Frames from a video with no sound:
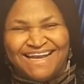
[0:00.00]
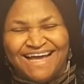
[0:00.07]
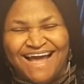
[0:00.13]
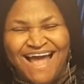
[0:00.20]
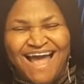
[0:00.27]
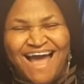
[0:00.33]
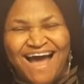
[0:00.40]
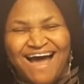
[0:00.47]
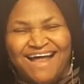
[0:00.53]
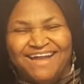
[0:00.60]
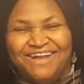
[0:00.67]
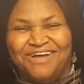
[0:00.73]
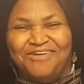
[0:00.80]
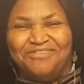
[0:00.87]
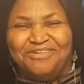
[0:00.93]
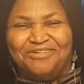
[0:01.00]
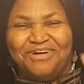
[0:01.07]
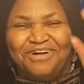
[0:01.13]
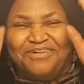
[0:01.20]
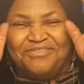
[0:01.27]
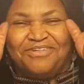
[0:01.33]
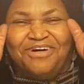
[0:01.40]
Amen. I love the
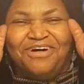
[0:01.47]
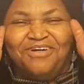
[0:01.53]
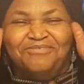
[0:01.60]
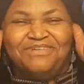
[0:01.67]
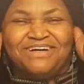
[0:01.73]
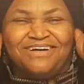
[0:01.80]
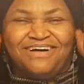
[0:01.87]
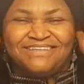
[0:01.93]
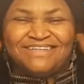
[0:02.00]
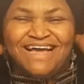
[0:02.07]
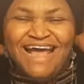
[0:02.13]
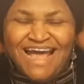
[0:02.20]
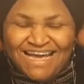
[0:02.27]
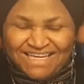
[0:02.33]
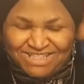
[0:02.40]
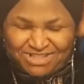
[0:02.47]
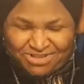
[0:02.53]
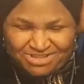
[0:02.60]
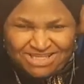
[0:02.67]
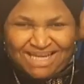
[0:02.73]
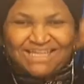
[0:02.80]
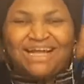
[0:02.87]
word of God because it's
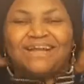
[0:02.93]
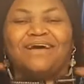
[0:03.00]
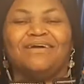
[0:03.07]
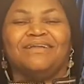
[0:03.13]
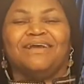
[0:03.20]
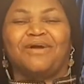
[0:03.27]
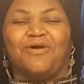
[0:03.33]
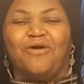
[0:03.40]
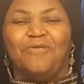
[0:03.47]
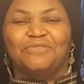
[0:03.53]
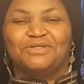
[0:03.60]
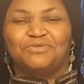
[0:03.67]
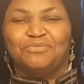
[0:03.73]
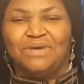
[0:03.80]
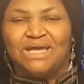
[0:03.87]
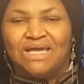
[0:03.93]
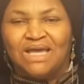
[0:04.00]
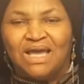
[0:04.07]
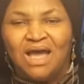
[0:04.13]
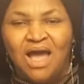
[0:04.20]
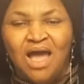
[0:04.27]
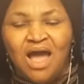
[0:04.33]
sweeter than honeycomb to me.